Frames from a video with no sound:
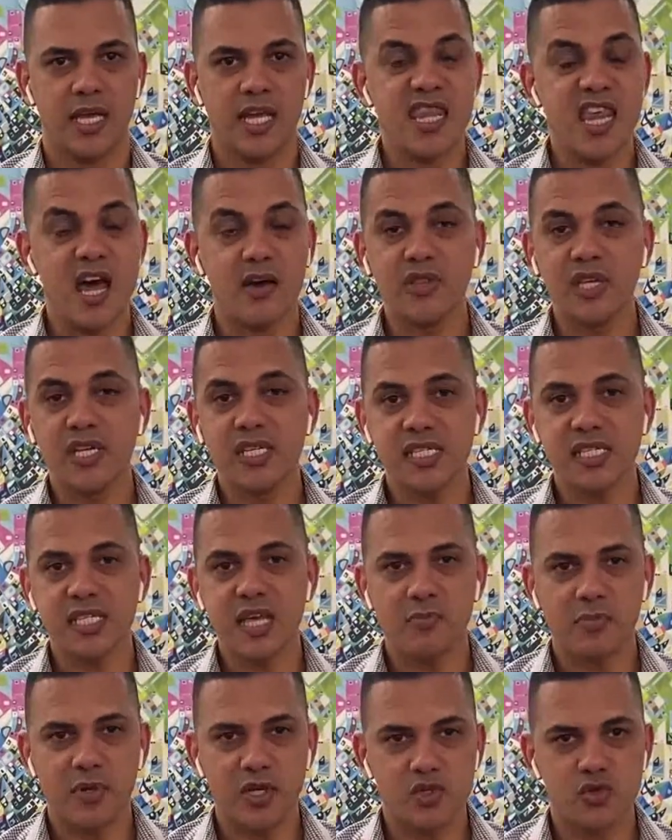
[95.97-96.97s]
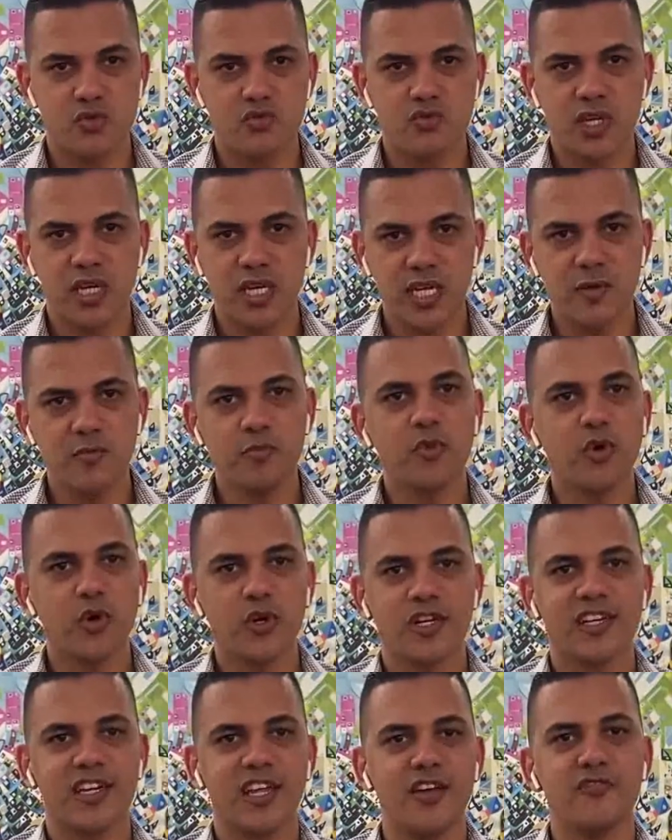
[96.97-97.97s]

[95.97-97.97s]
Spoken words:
Now this step is really important